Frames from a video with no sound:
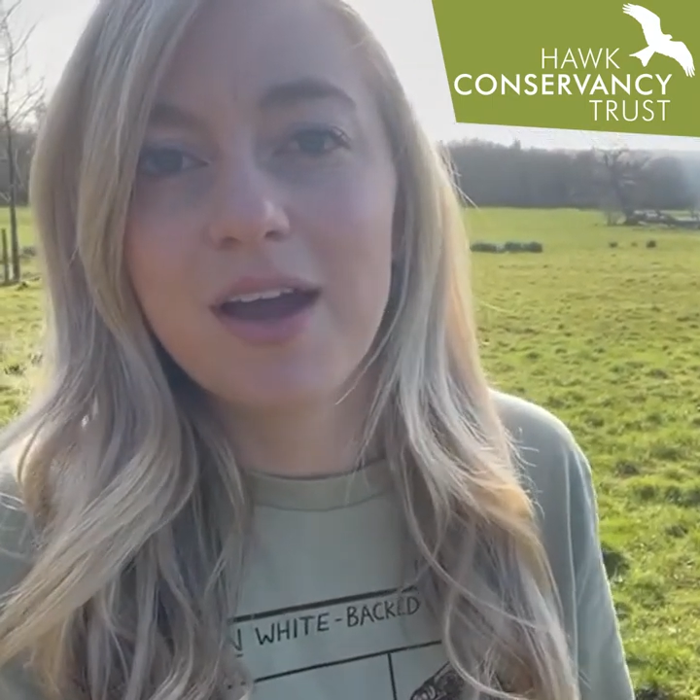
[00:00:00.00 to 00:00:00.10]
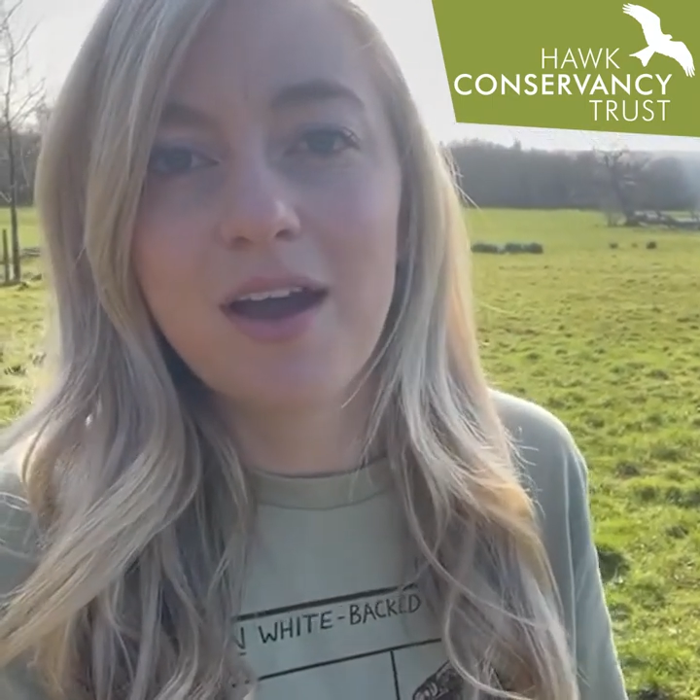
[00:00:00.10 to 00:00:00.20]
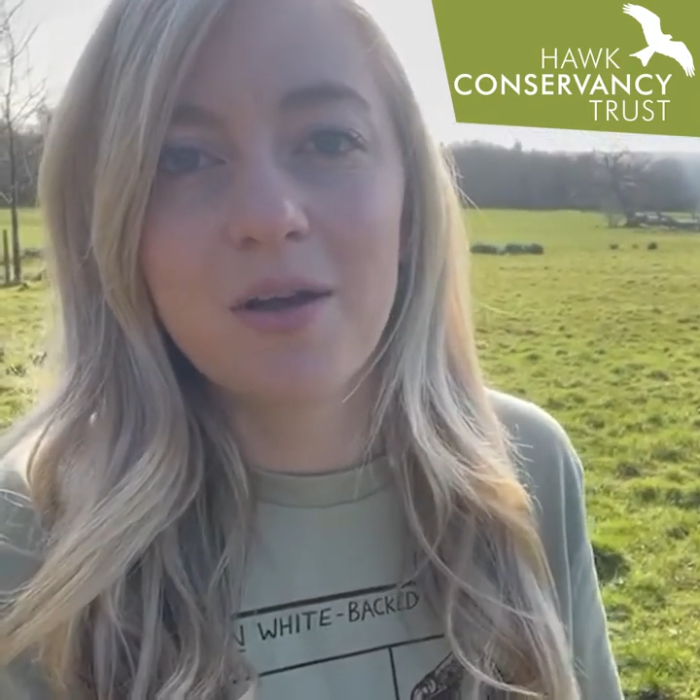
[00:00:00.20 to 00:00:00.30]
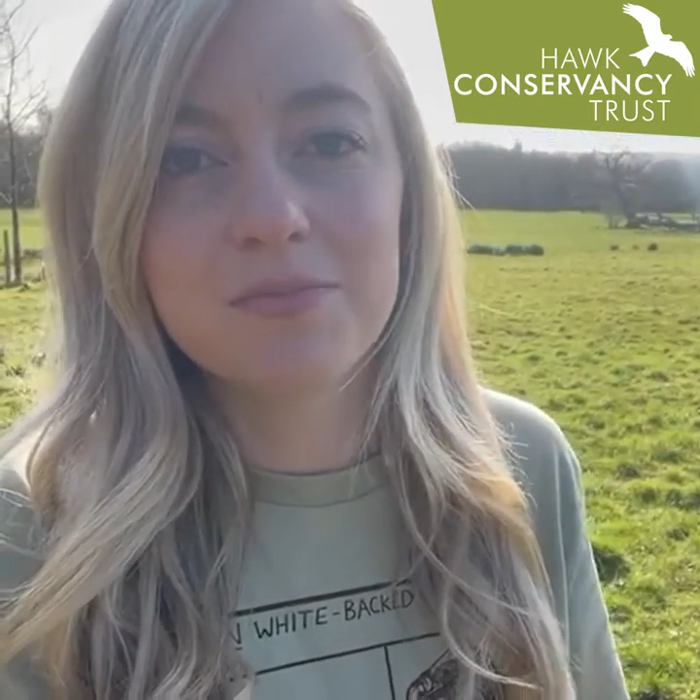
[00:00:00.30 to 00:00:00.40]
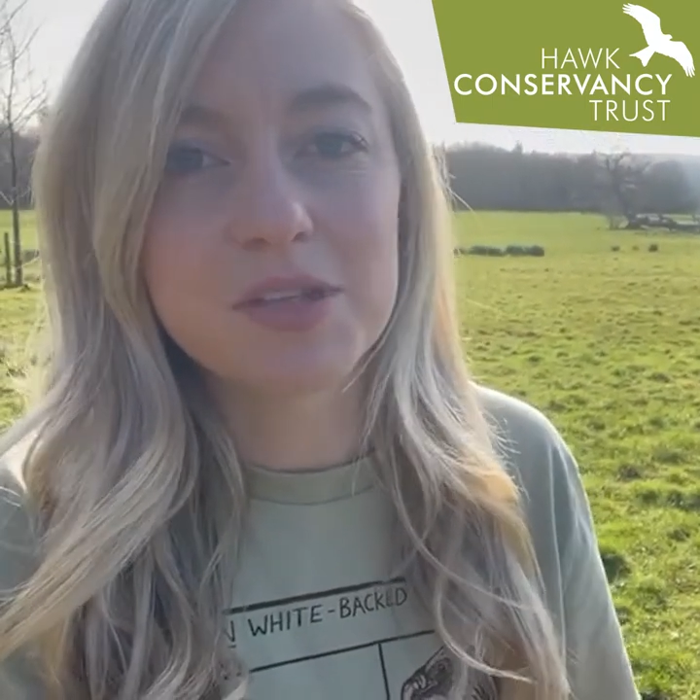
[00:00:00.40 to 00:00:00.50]

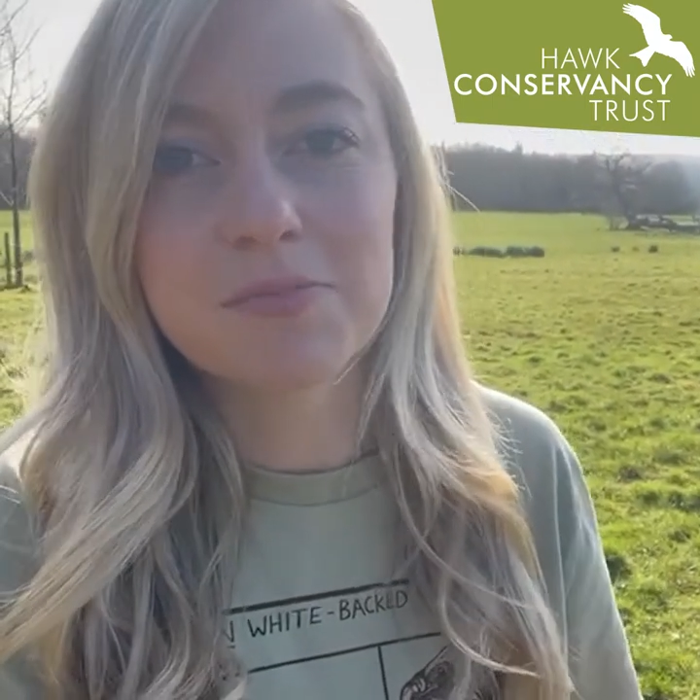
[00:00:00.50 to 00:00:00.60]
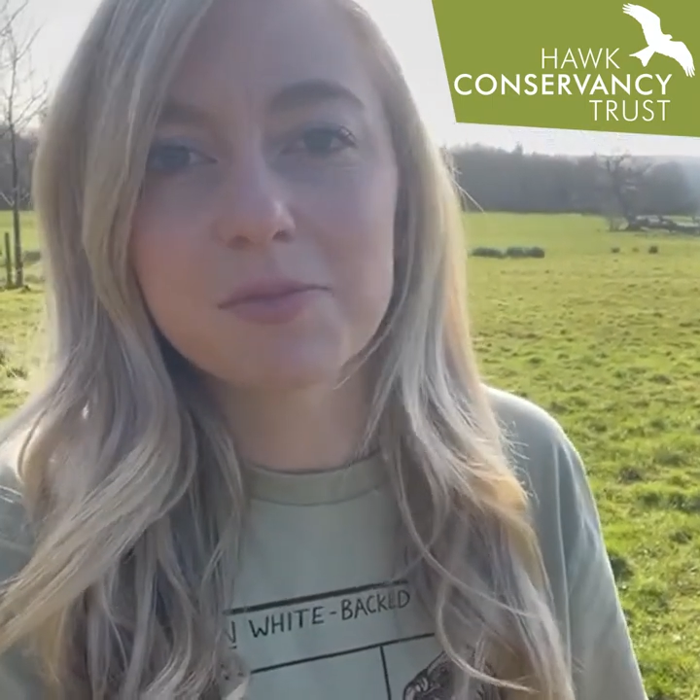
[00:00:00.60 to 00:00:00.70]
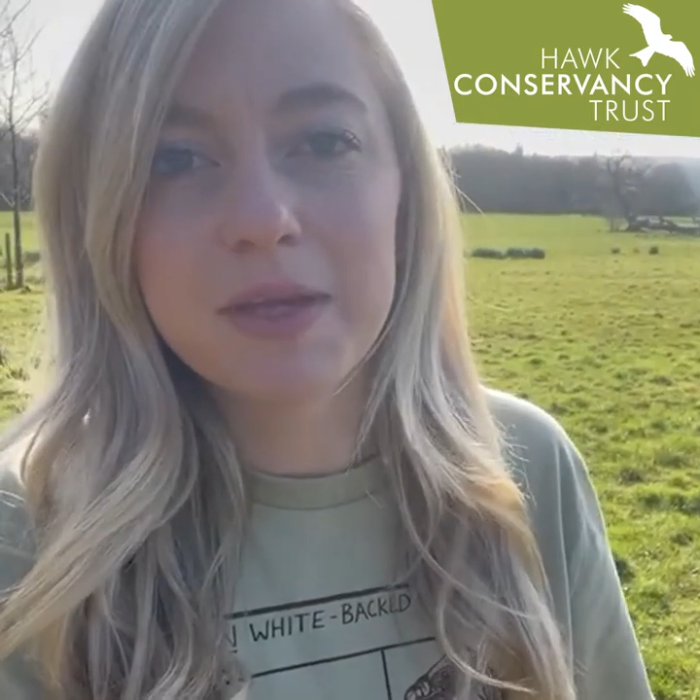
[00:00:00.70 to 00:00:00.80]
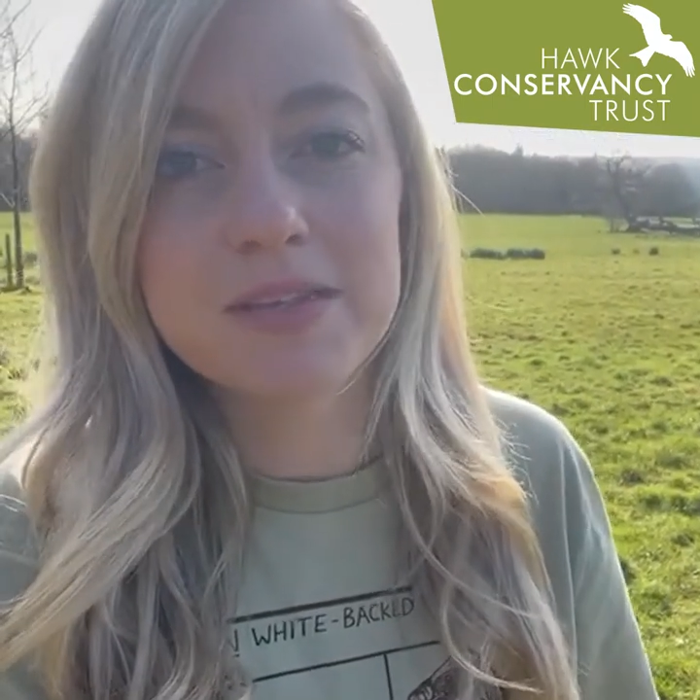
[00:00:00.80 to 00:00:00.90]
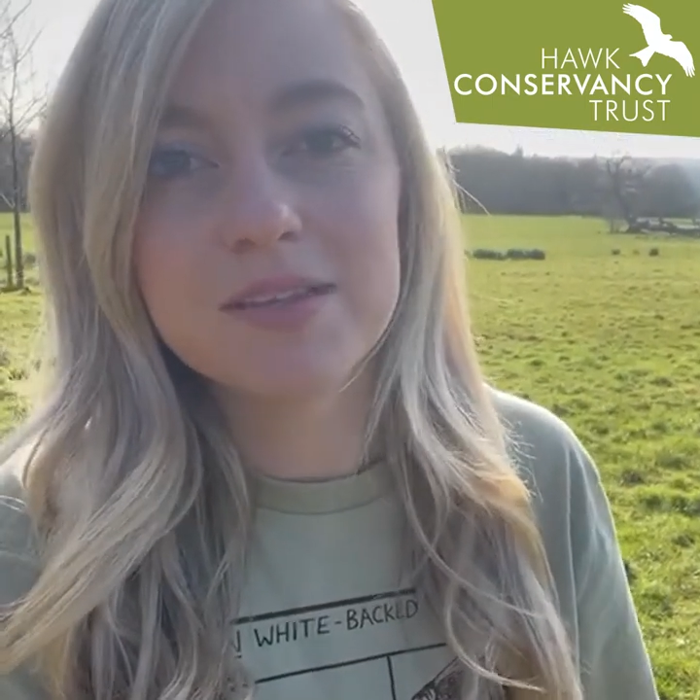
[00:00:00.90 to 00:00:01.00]
Um, some
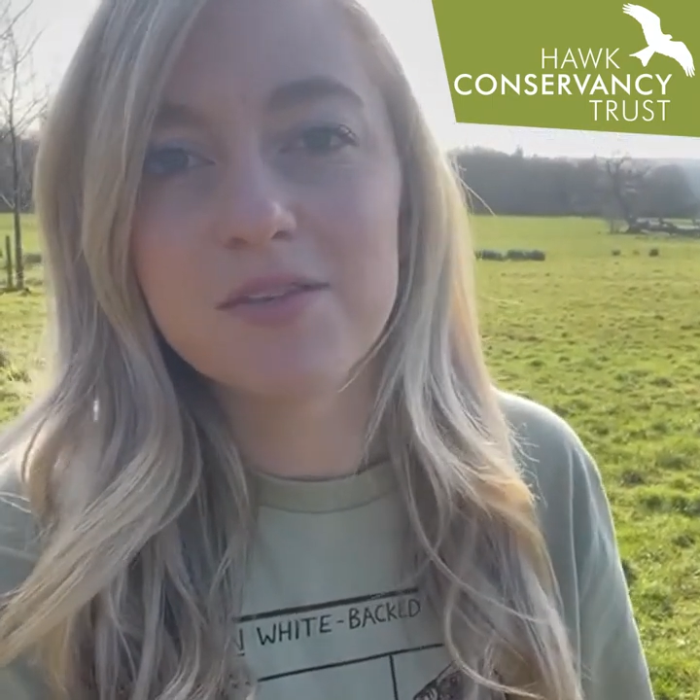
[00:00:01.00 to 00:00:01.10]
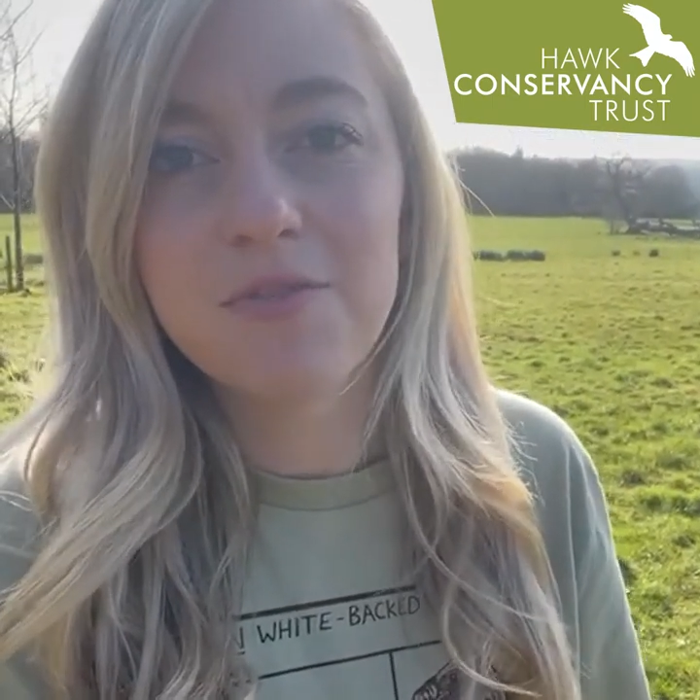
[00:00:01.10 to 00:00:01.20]
species are